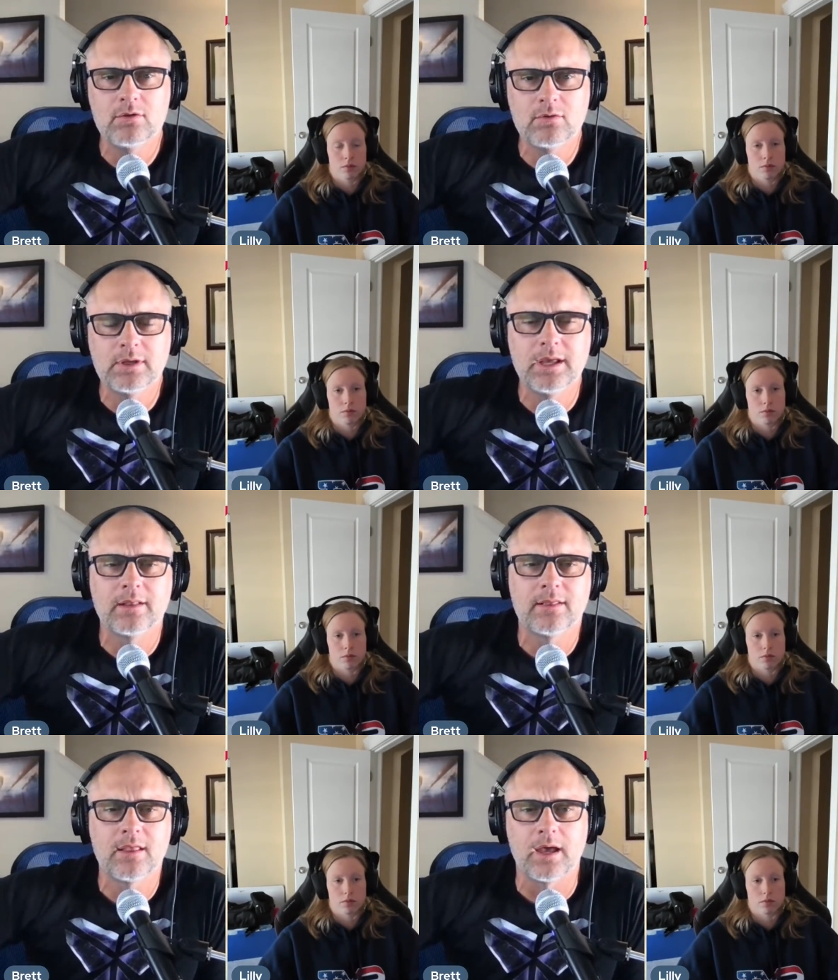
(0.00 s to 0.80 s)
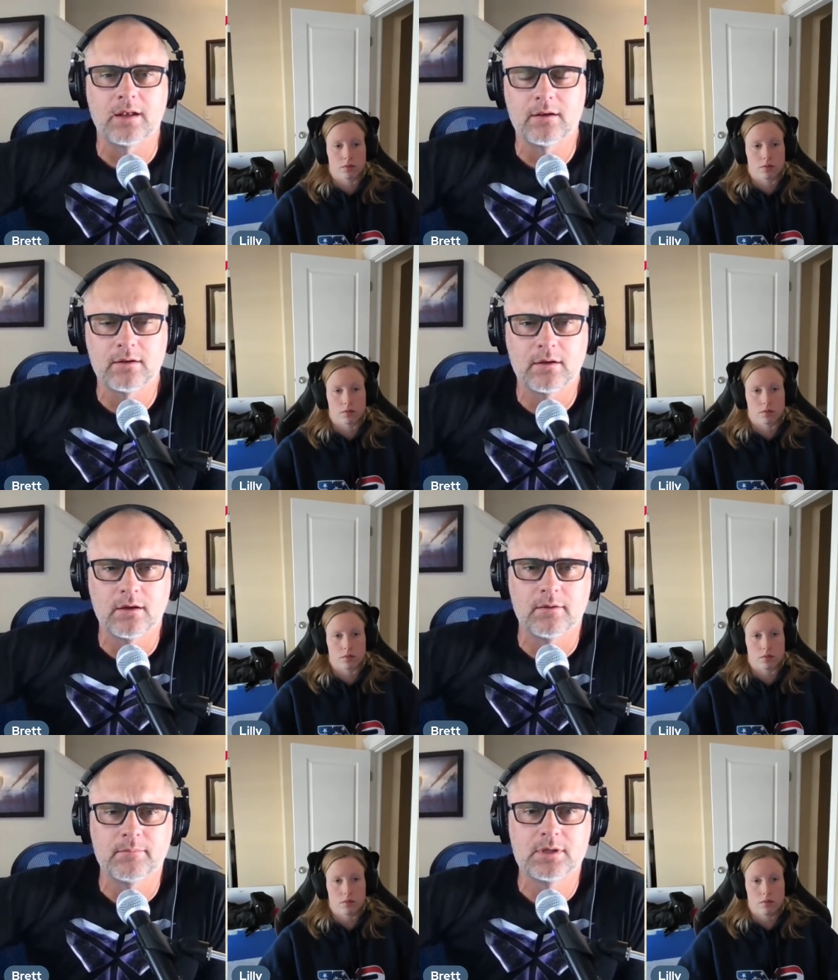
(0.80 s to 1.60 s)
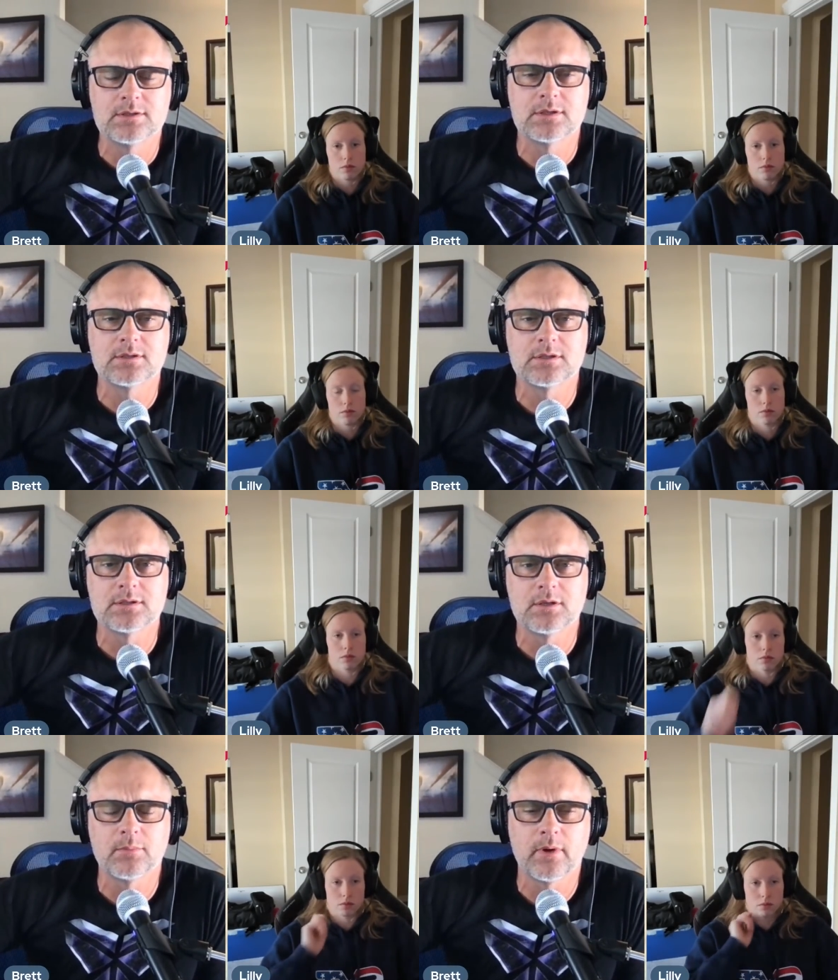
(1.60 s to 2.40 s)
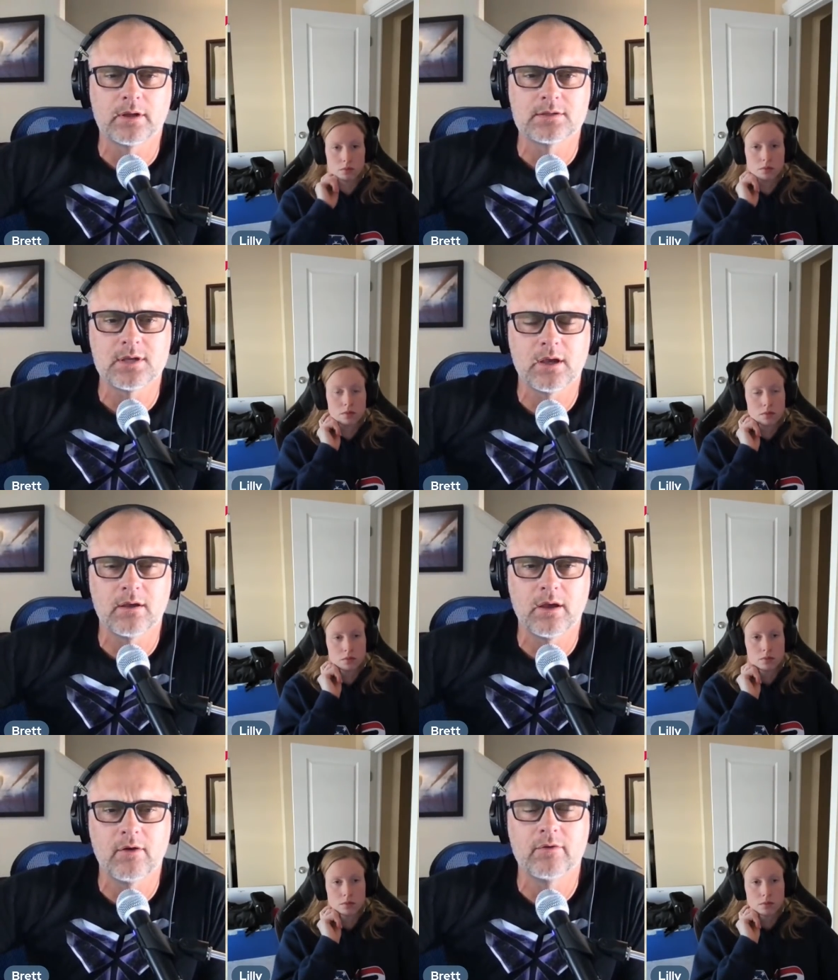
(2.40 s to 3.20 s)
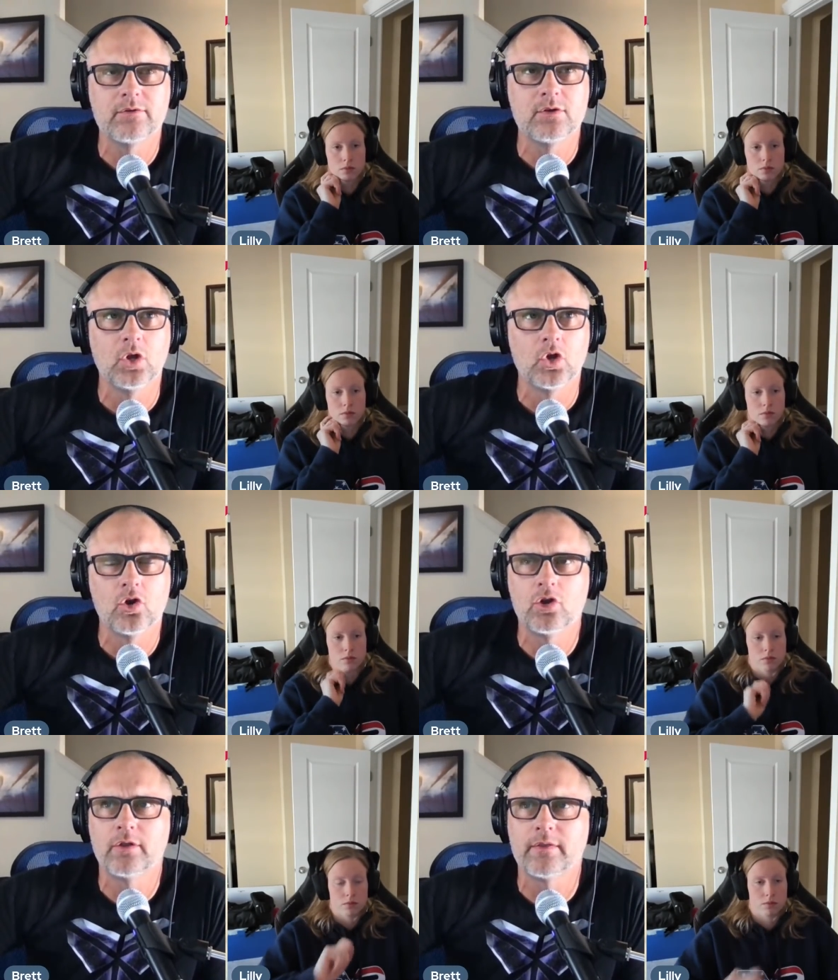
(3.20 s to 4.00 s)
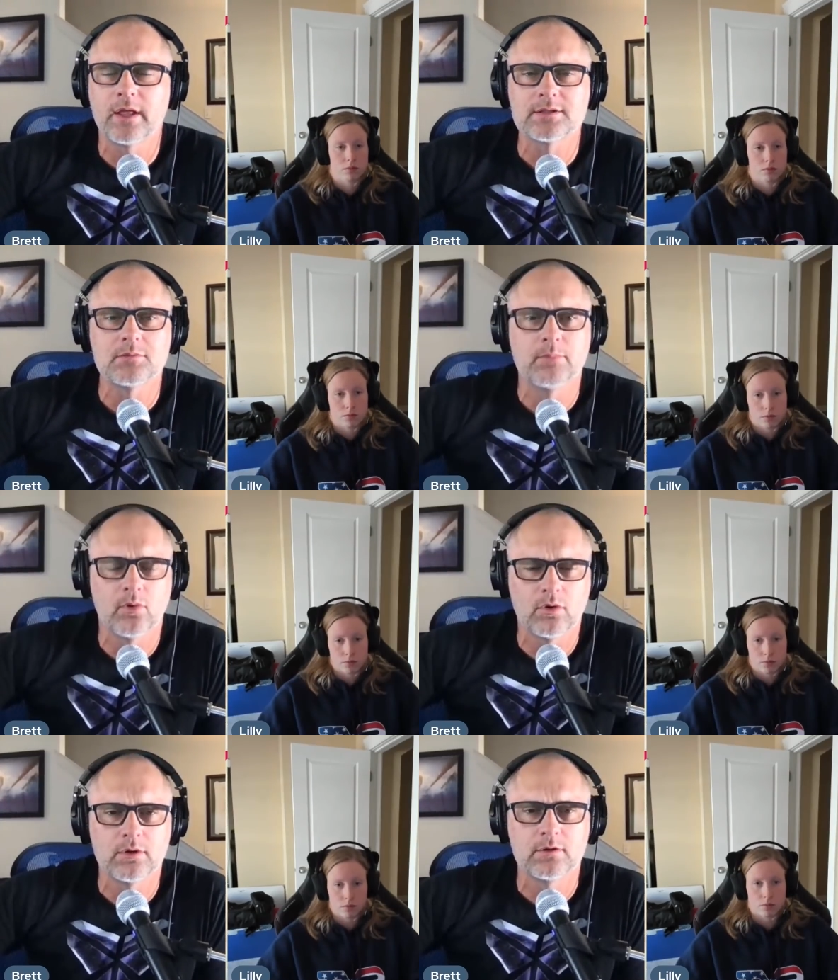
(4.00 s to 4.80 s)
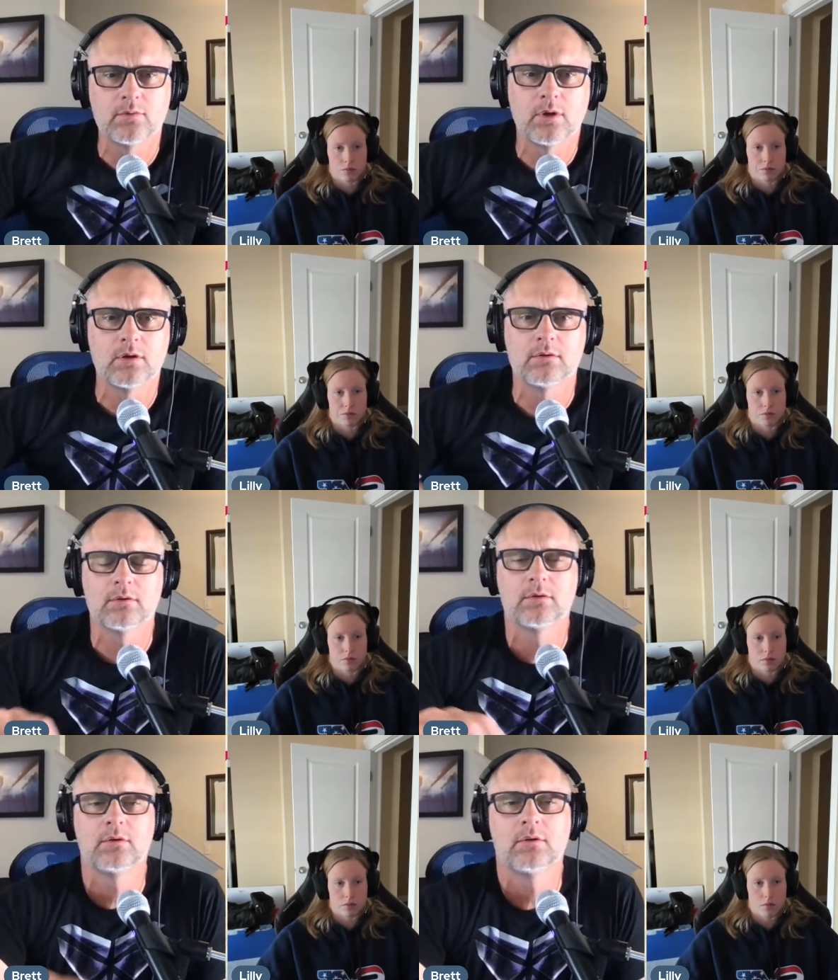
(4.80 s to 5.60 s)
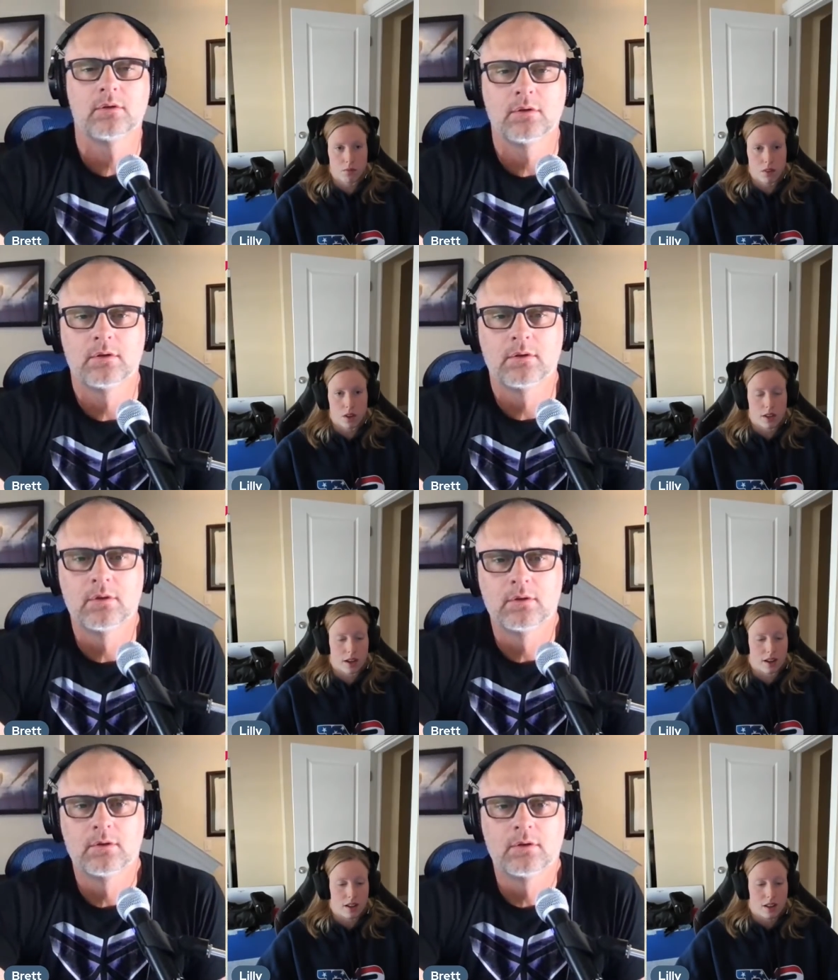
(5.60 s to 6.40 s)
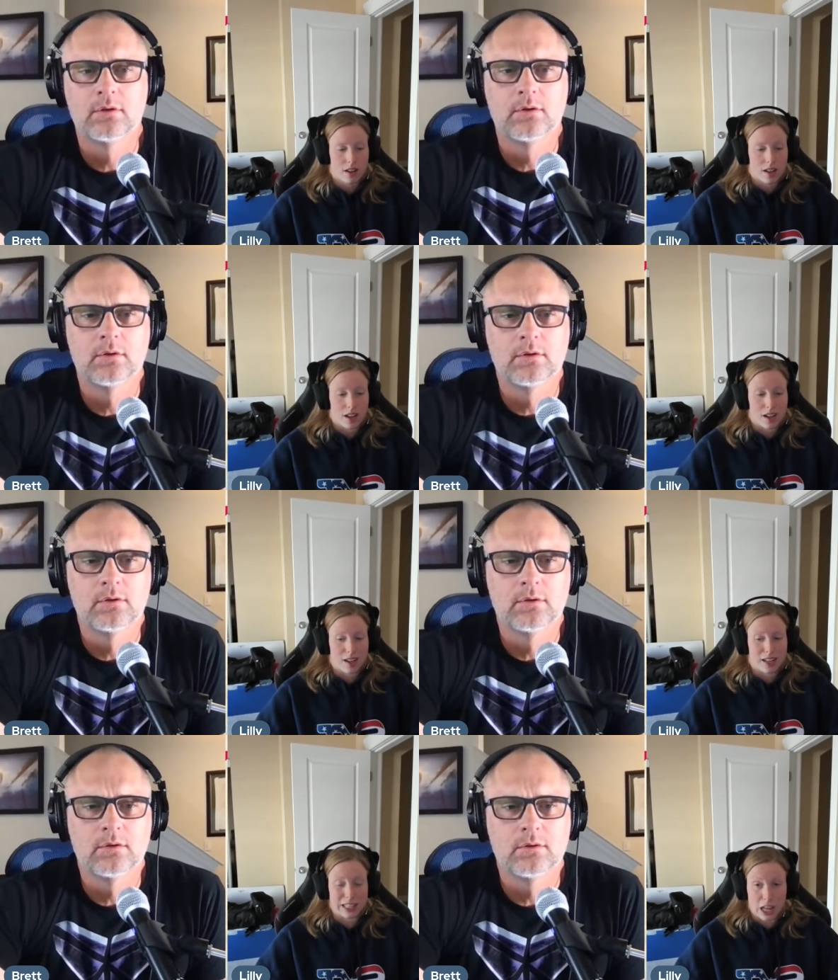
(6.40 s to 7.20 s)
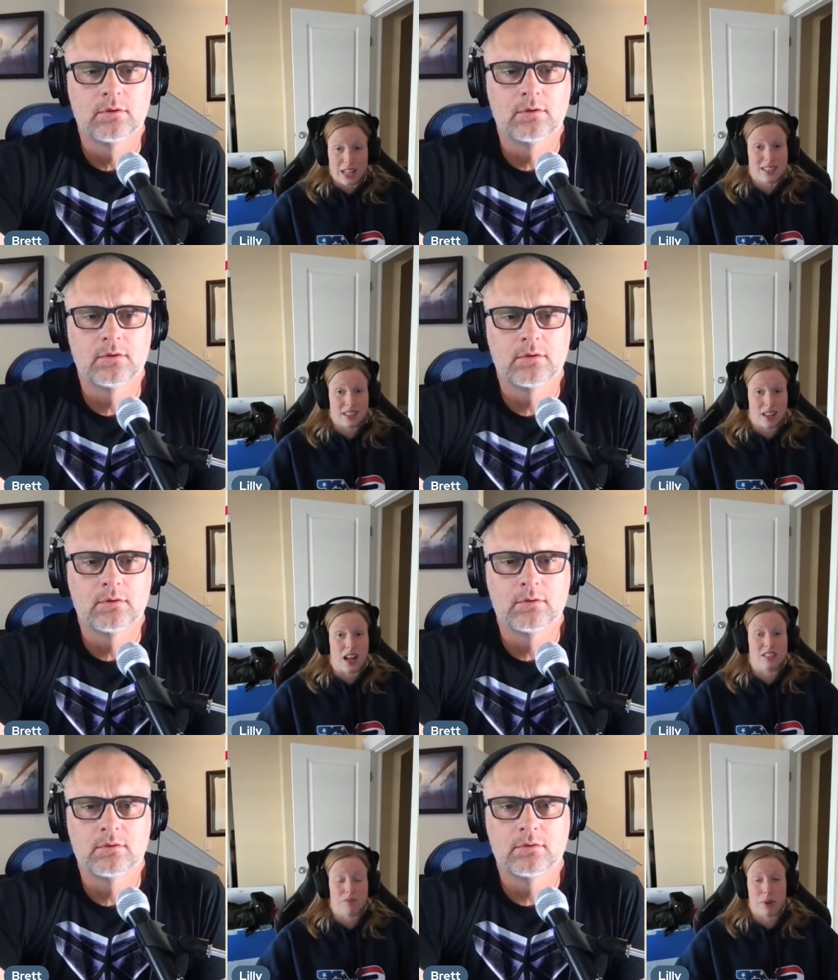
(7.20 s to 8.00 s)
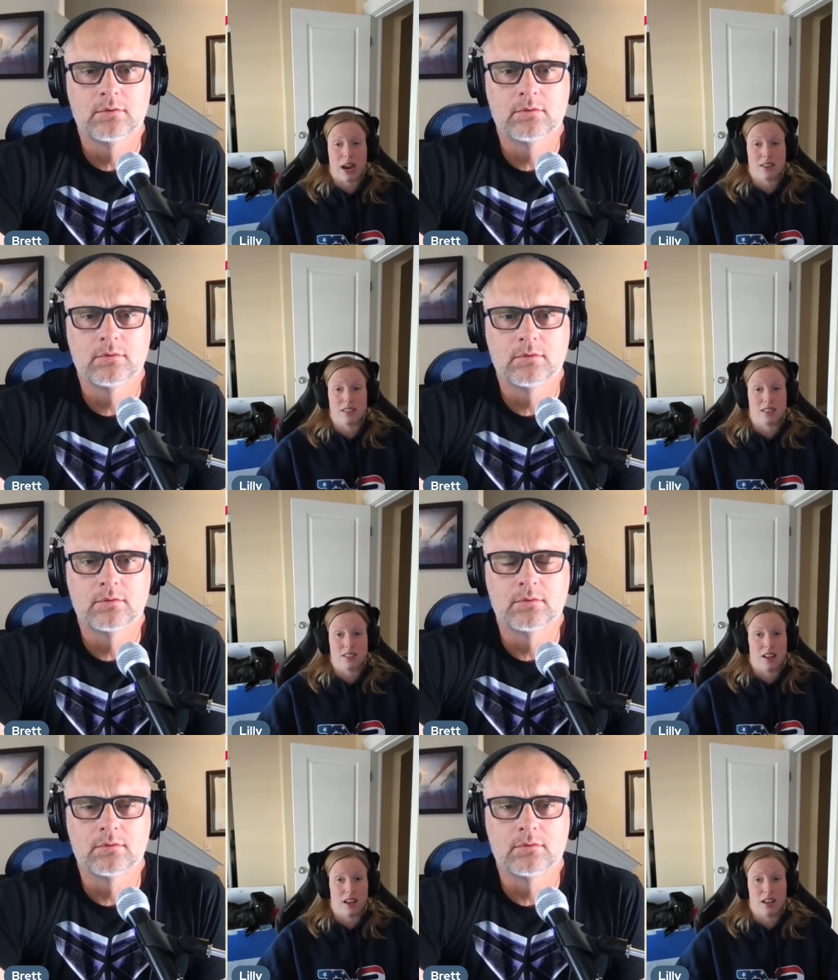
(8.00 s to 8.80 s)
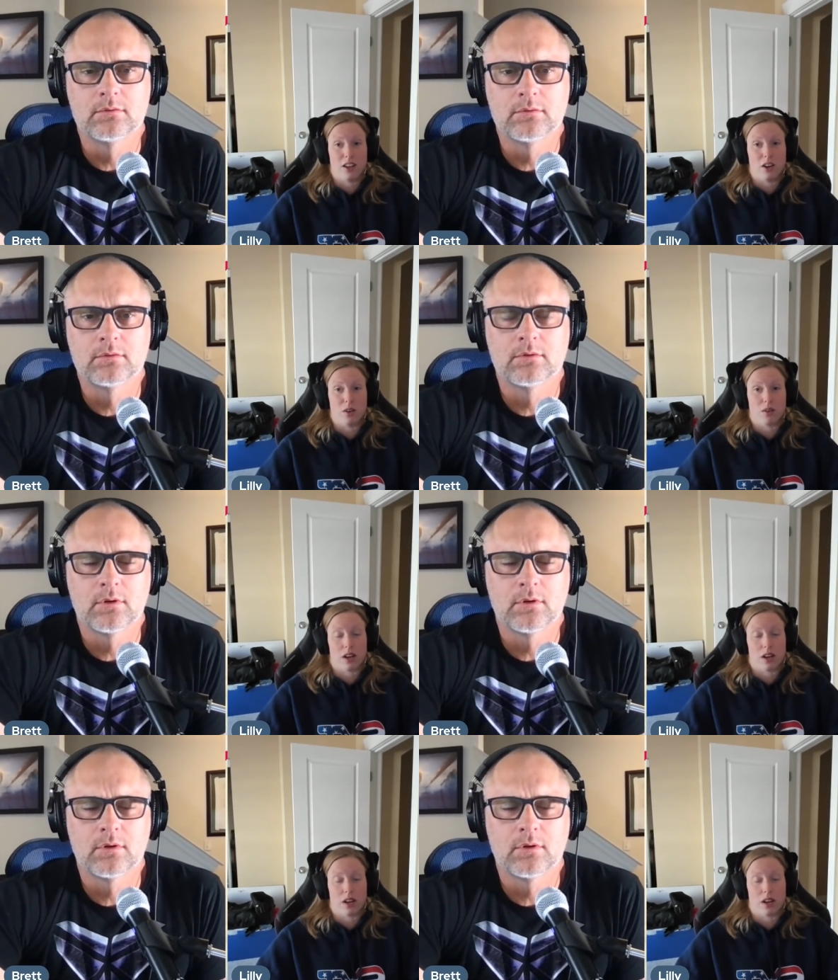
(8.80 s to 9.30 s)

Speaker 1: you get that um, consistency and practice? How, how have you learned that that's important as well?
Speaker 2: Yeah uh, lots and lots of practice. Uh, you know,